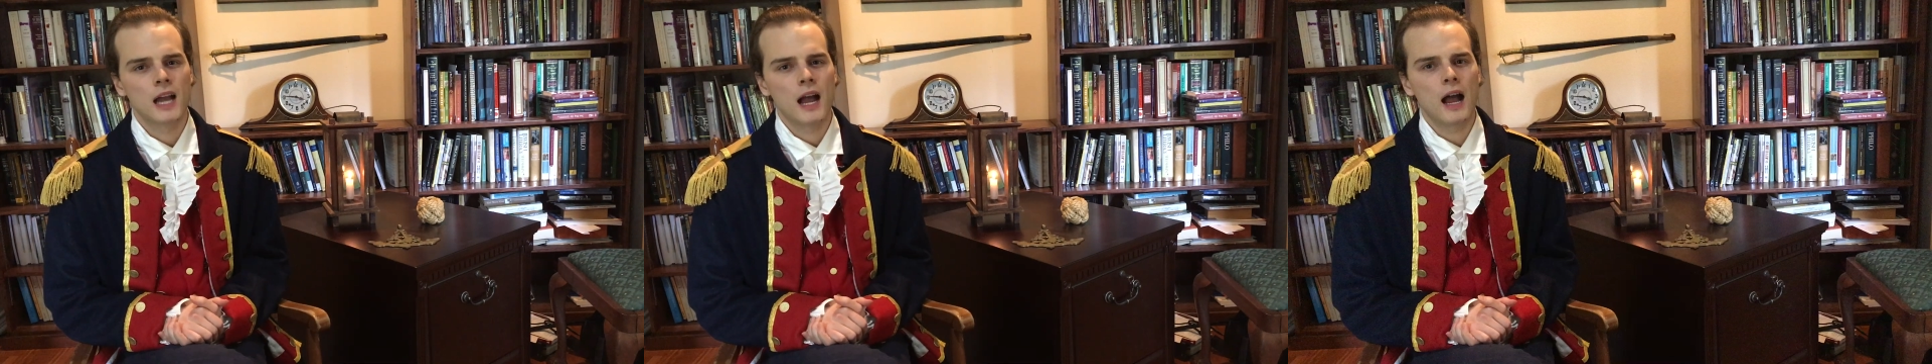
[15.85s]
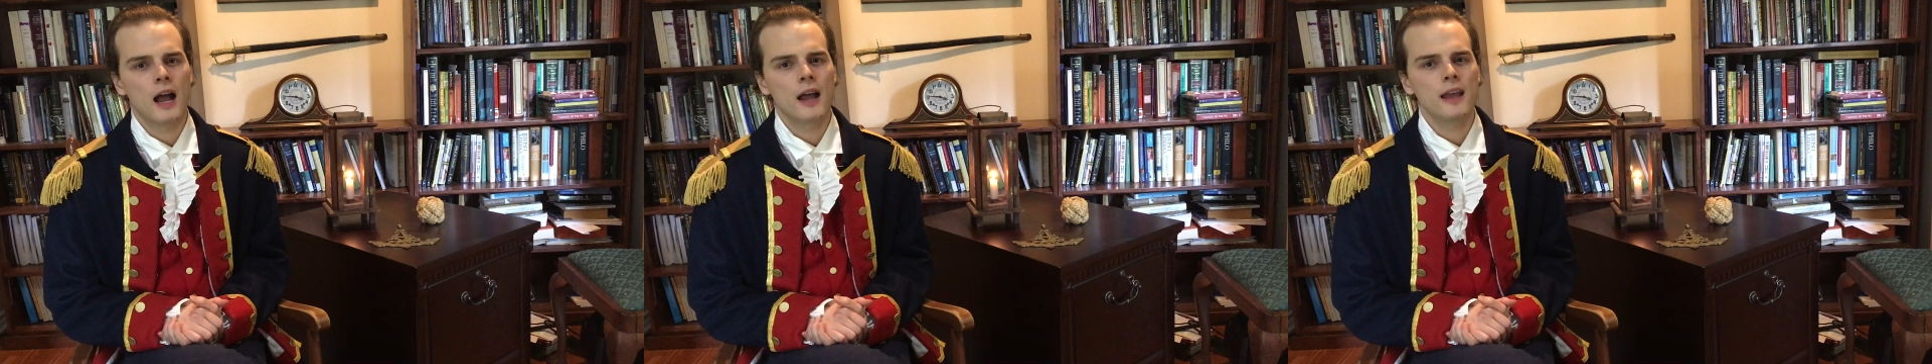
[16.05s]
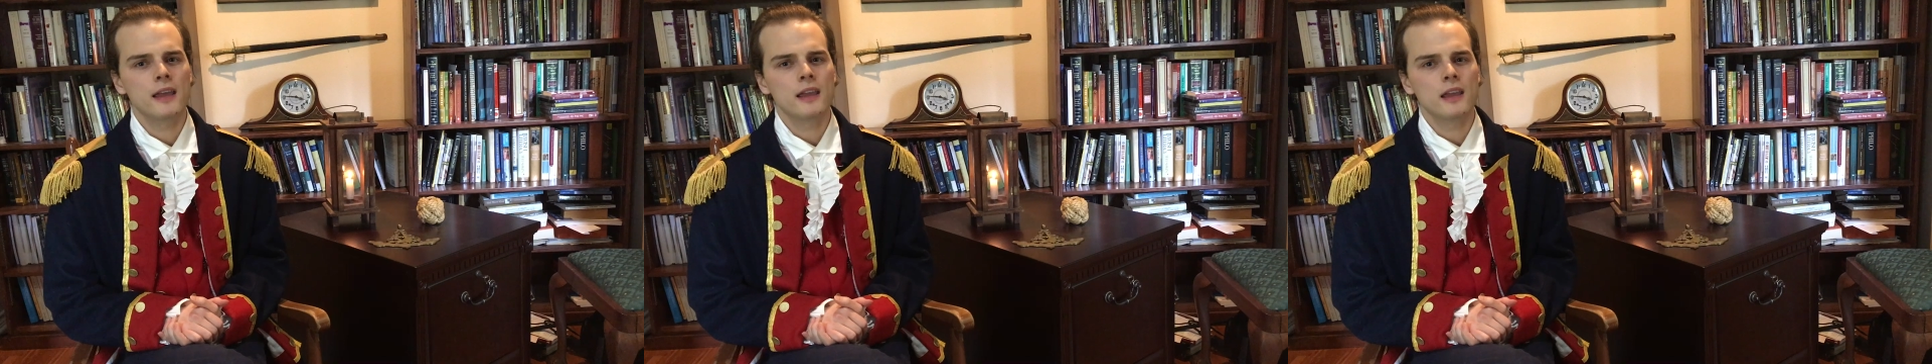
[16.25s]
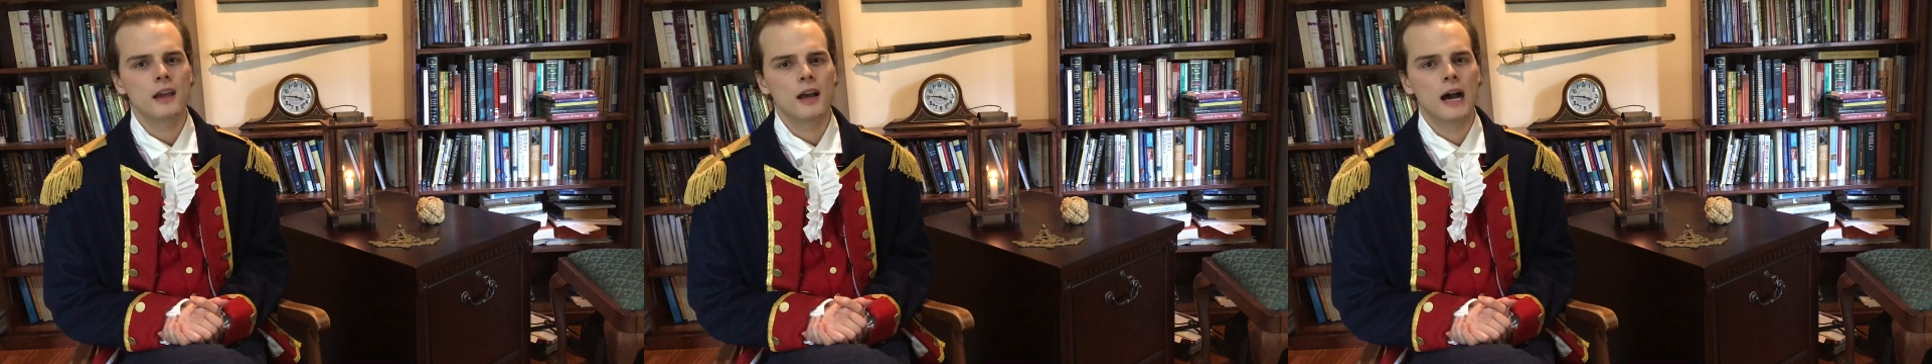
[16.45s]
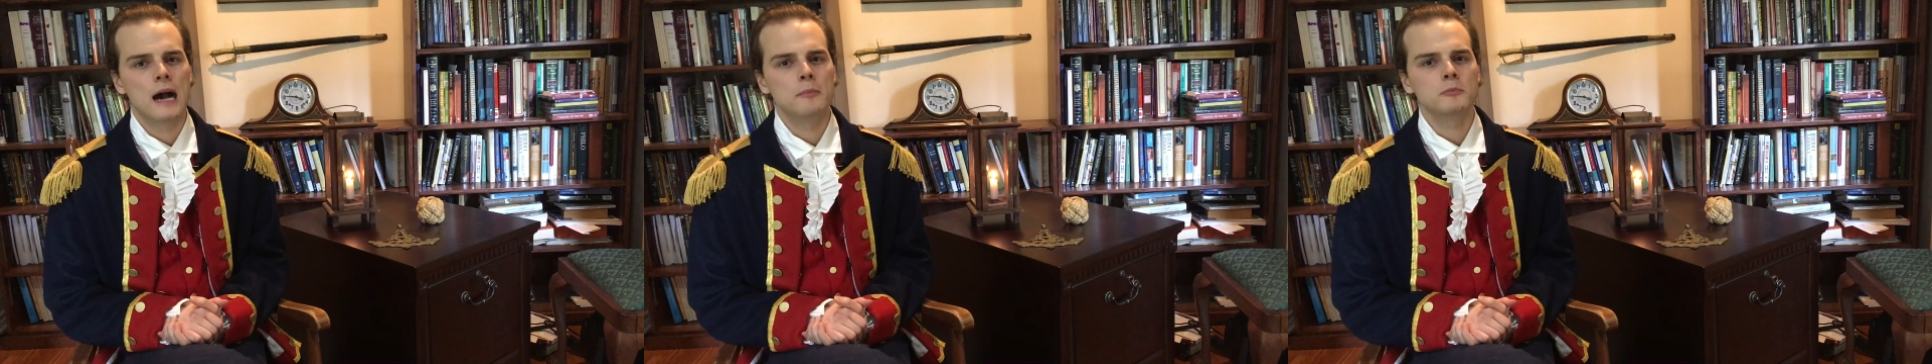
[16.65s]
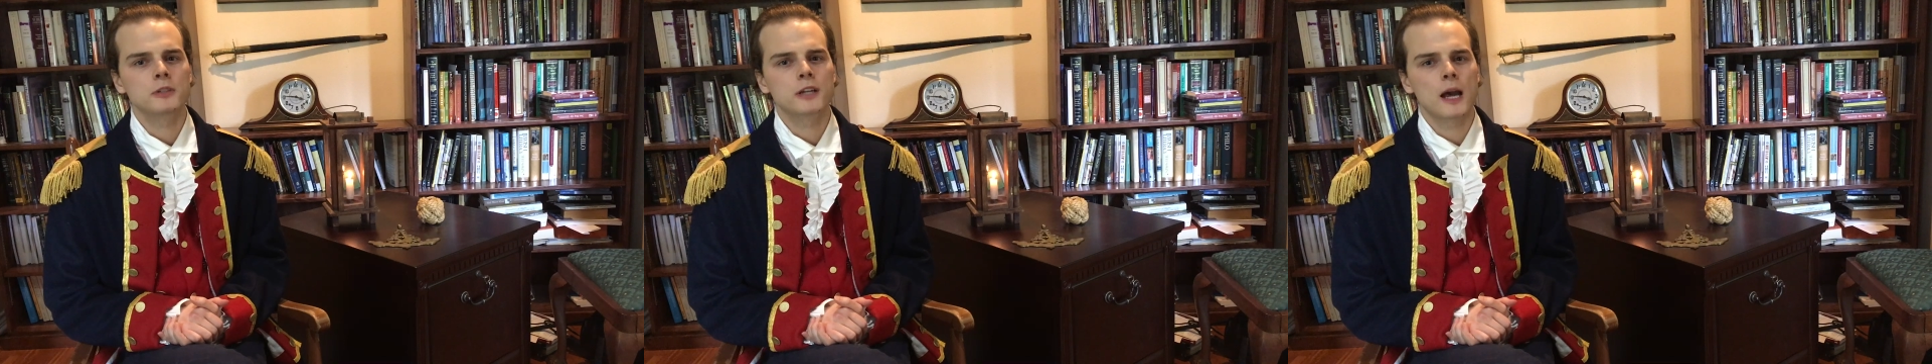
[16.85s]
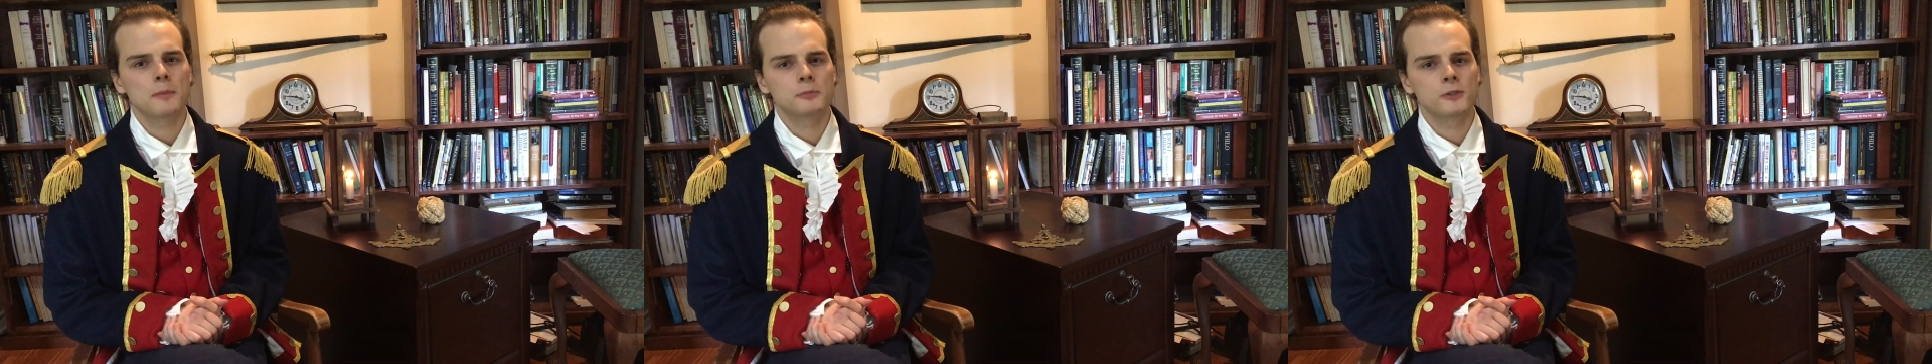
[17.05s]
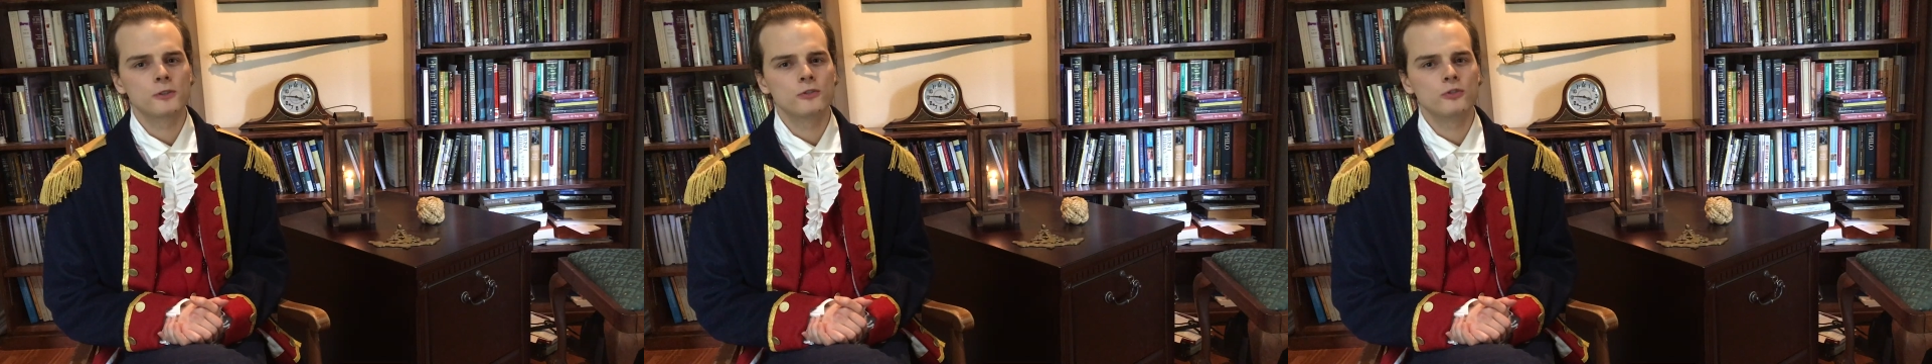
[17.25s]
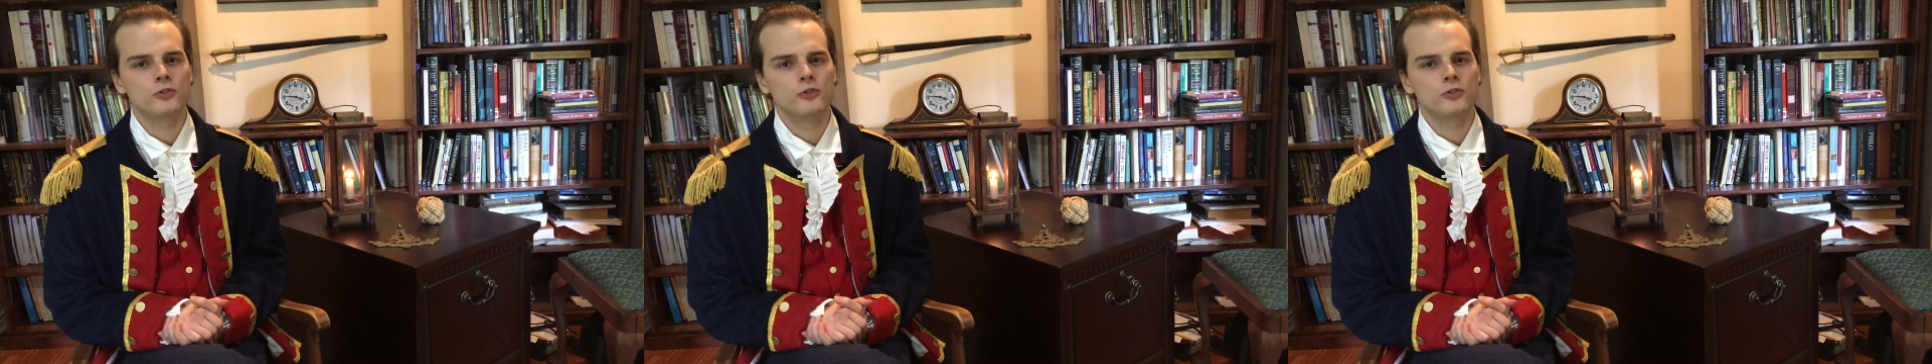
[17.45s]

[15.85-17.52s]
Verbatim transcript: I am Captain